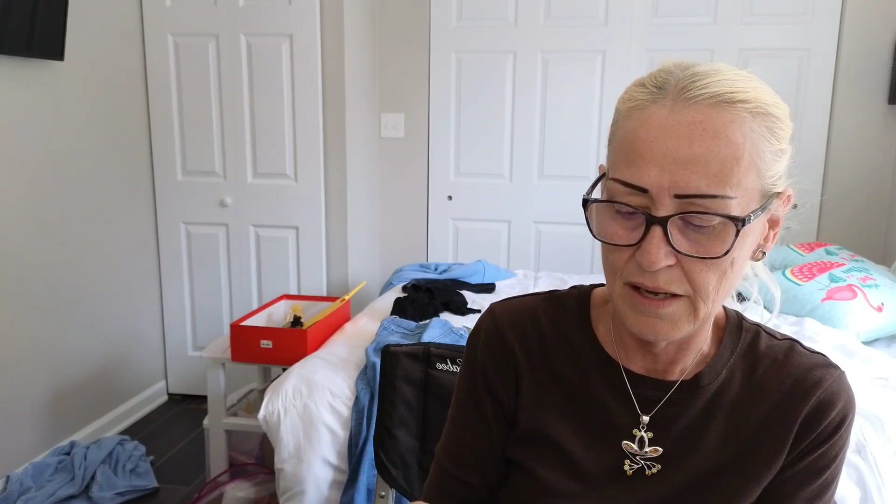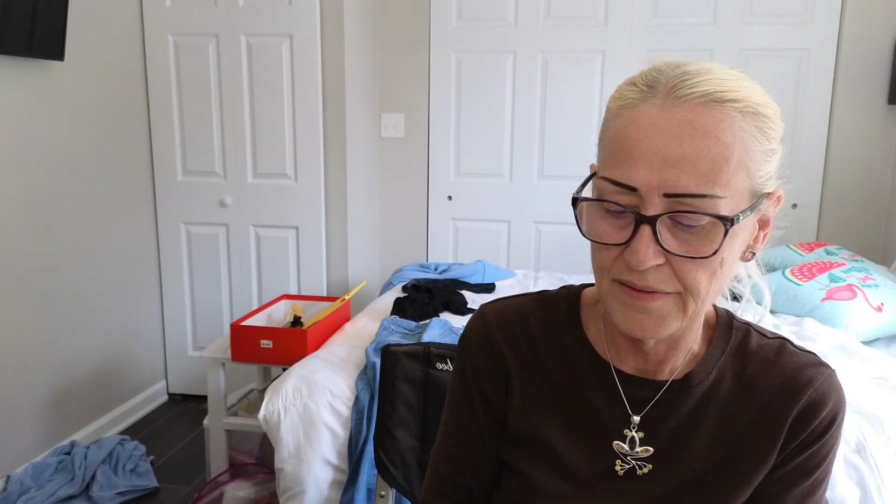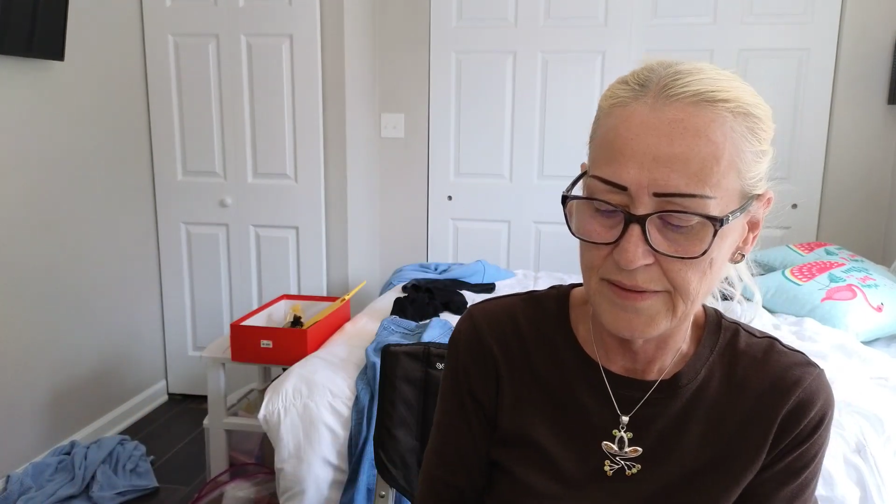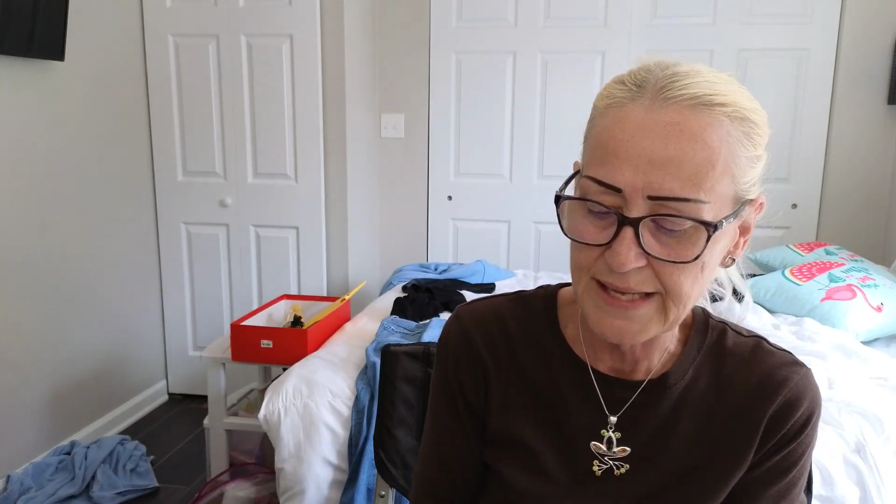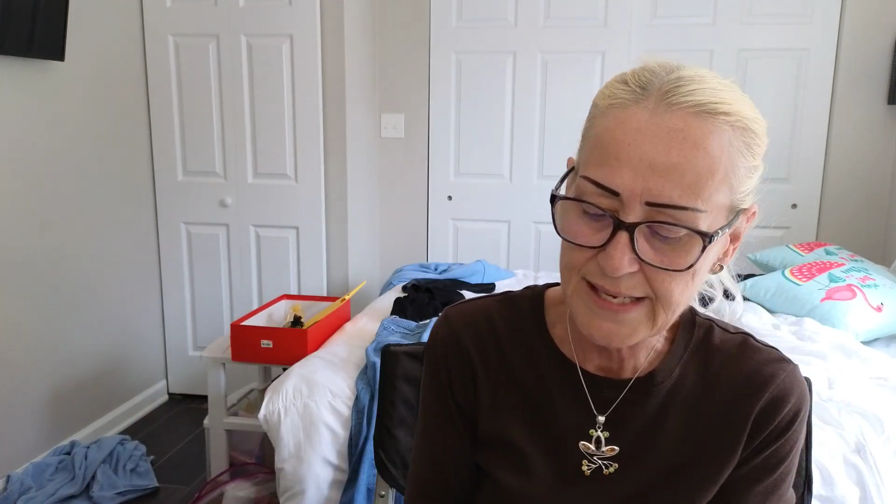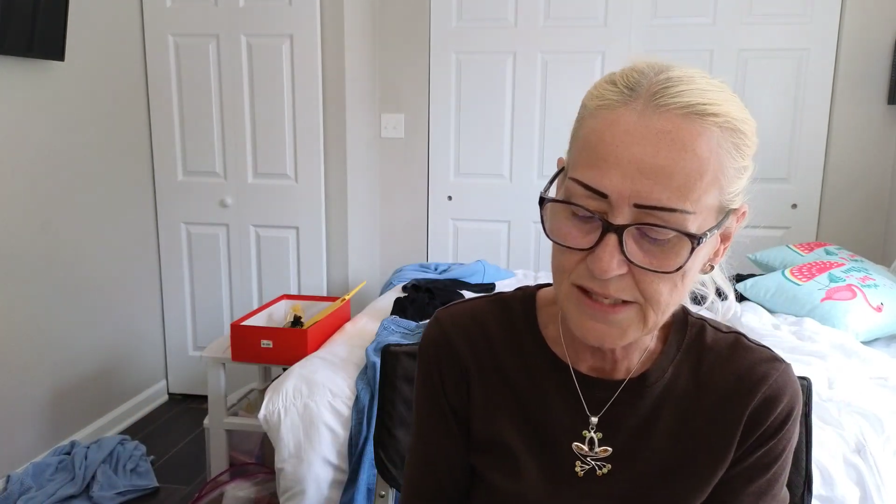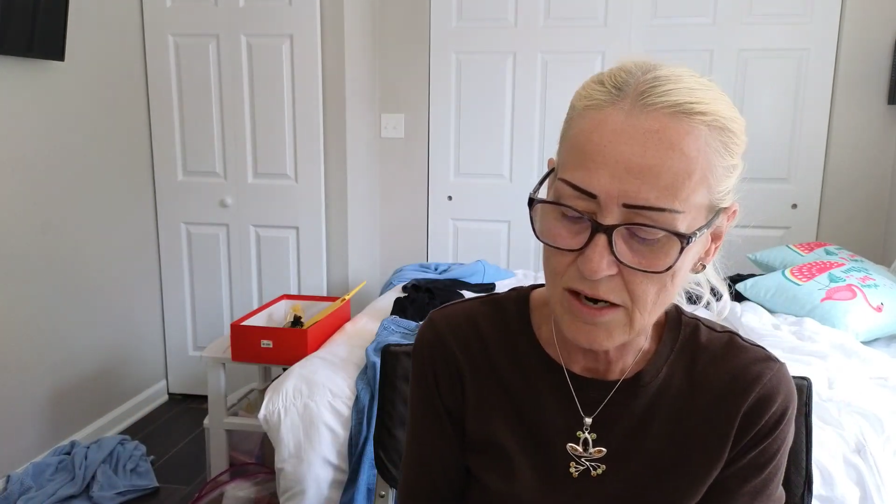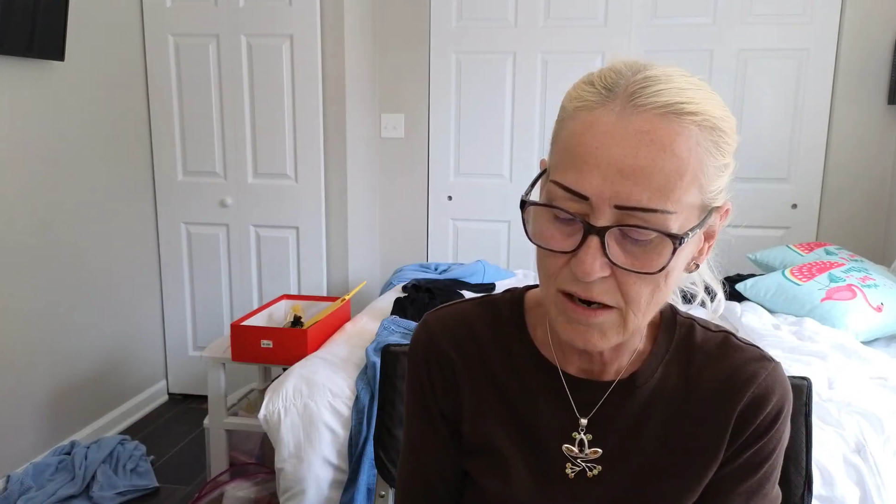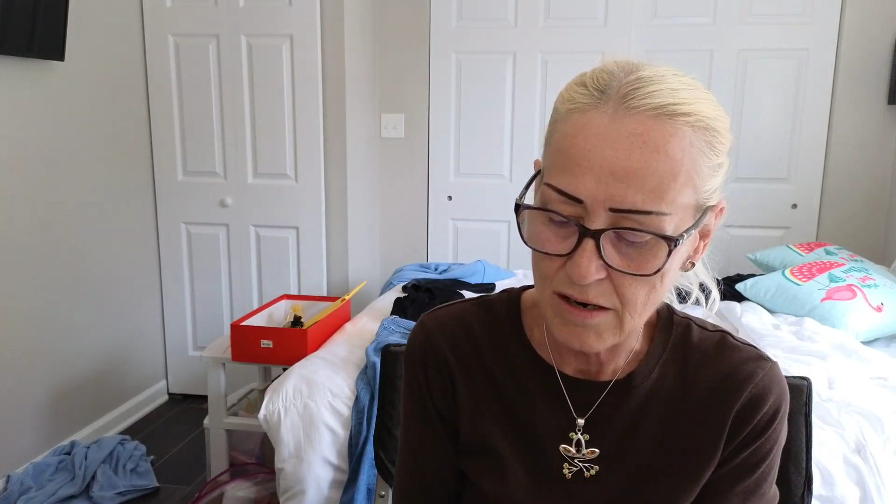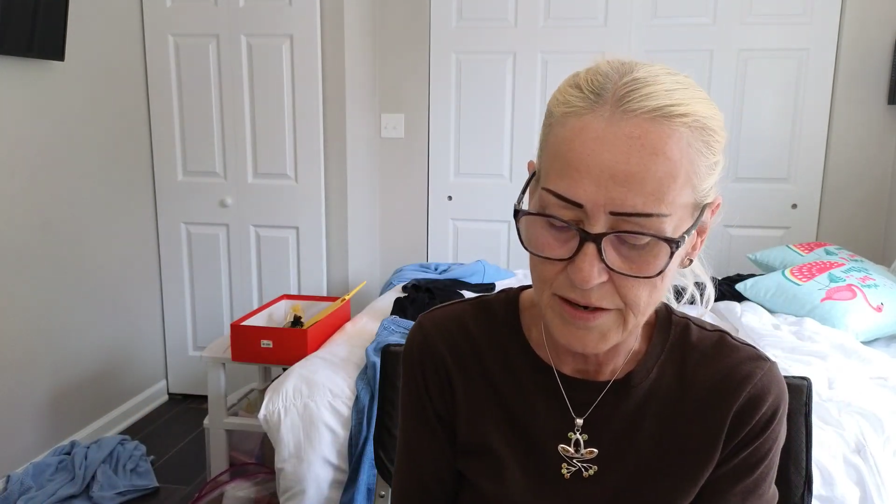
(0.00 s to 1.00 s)
these
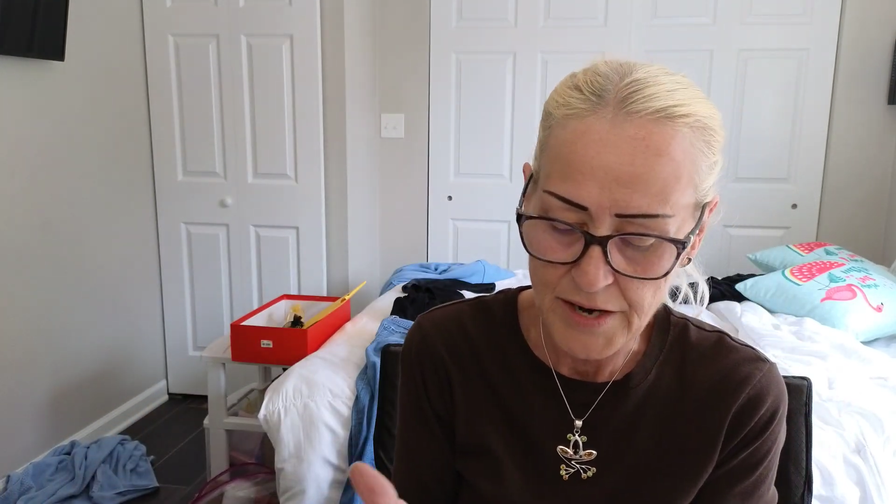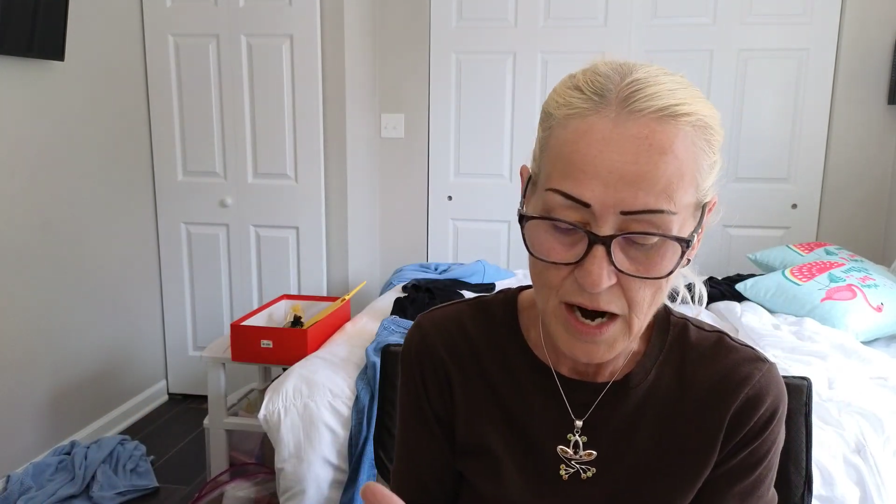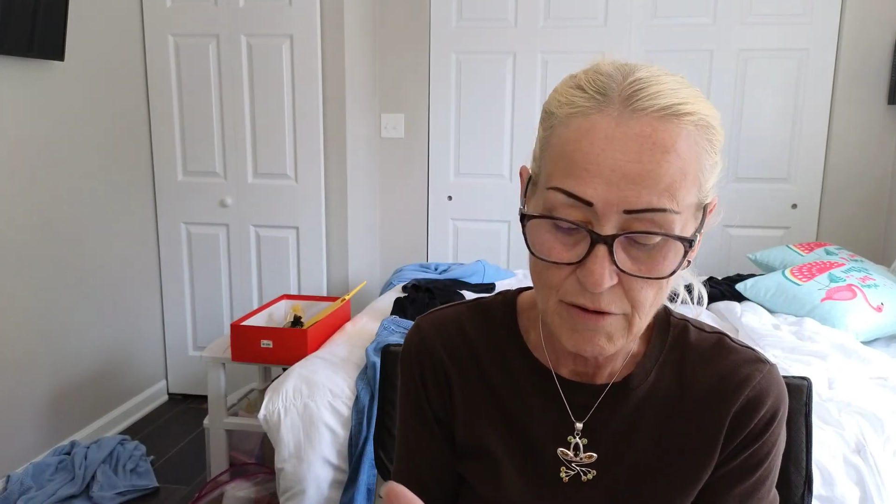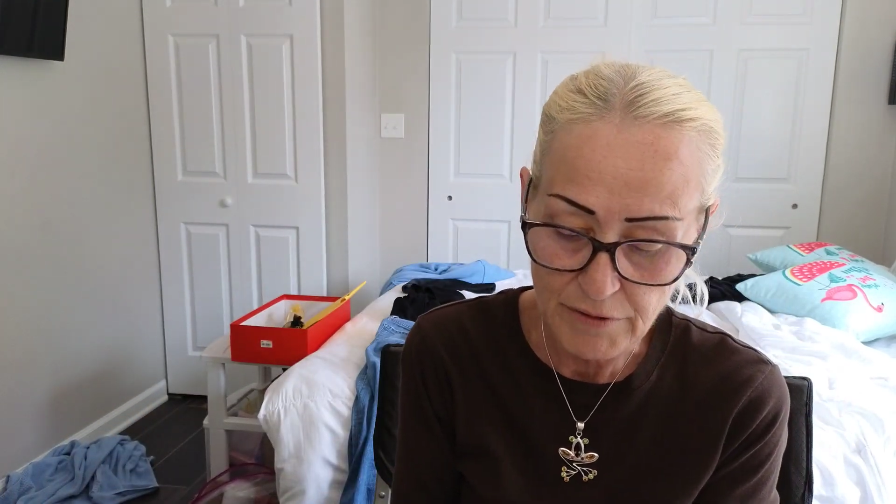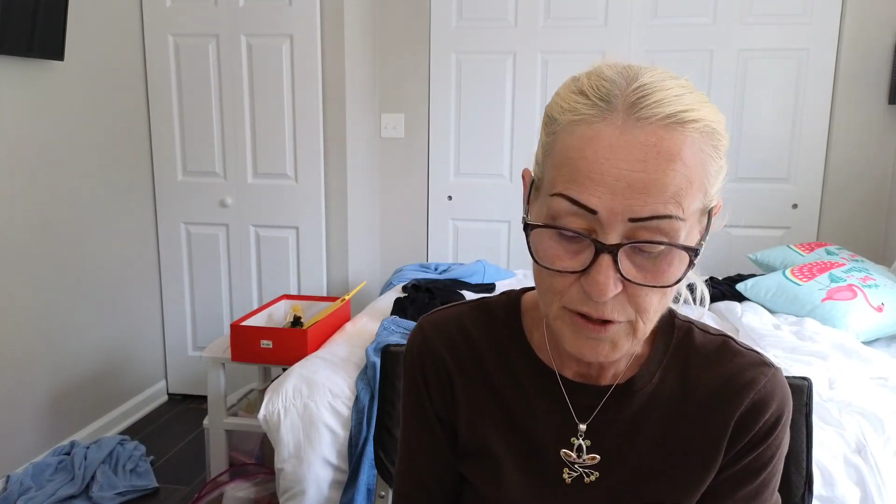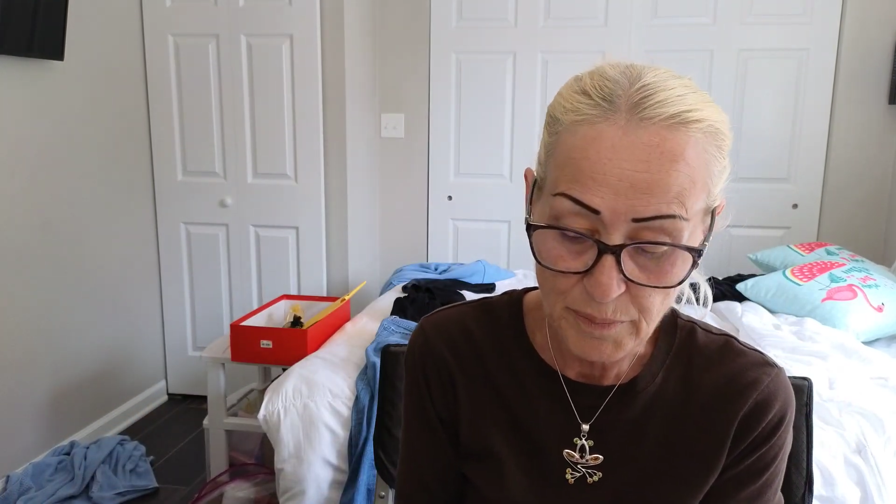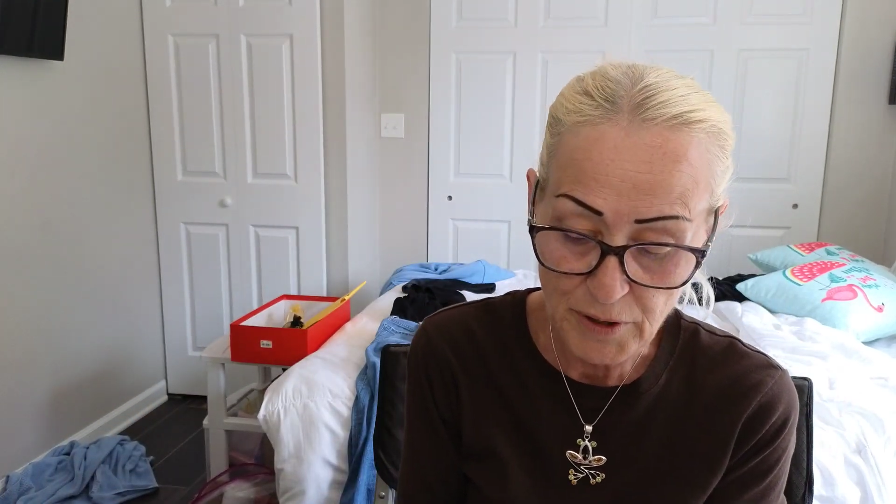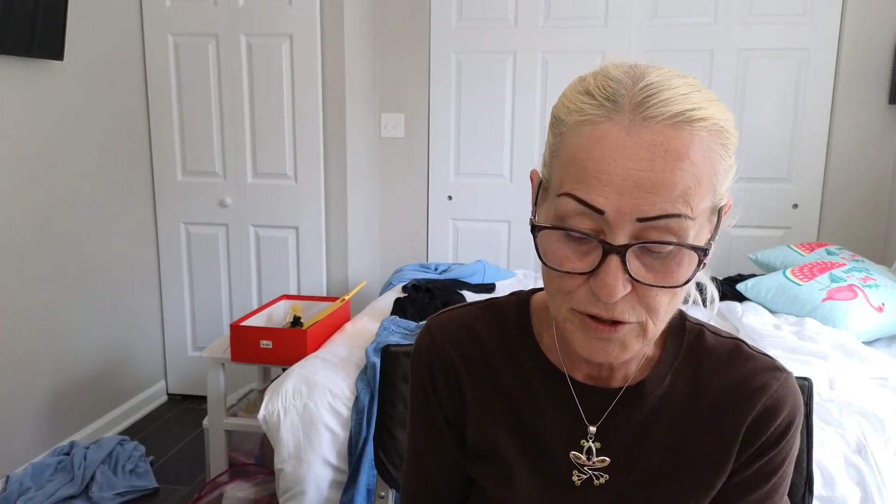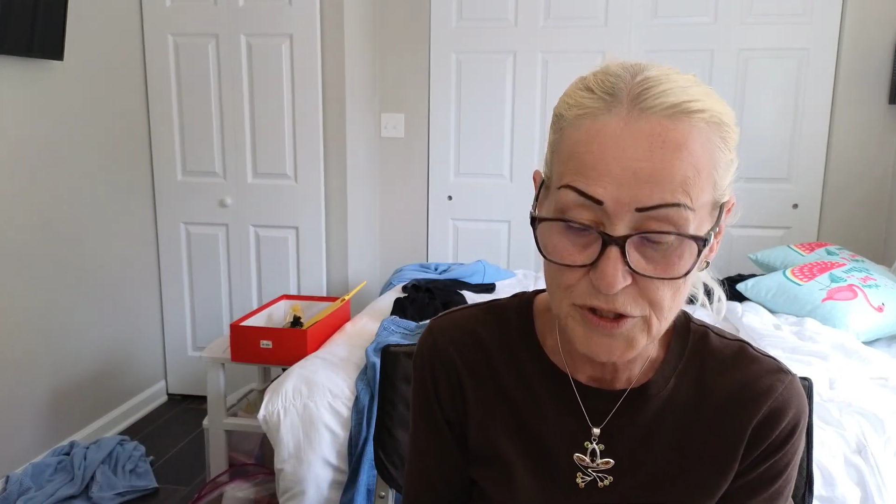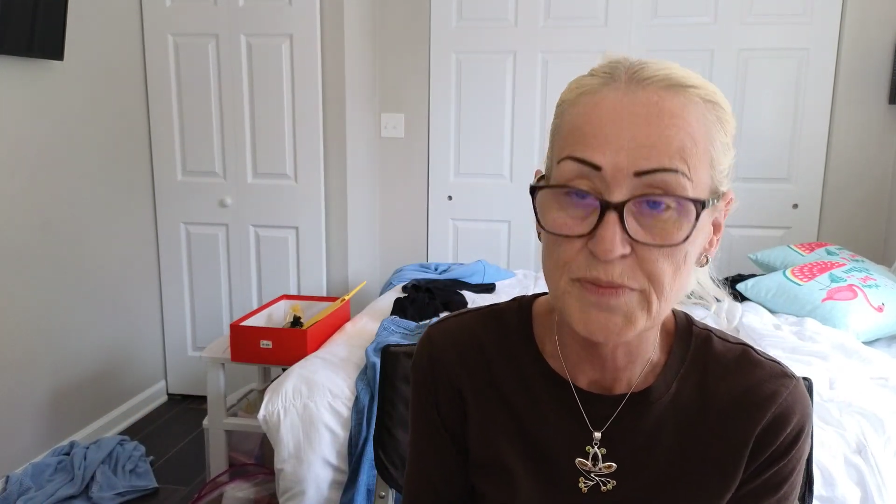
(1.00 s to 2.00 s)
are not real pearls,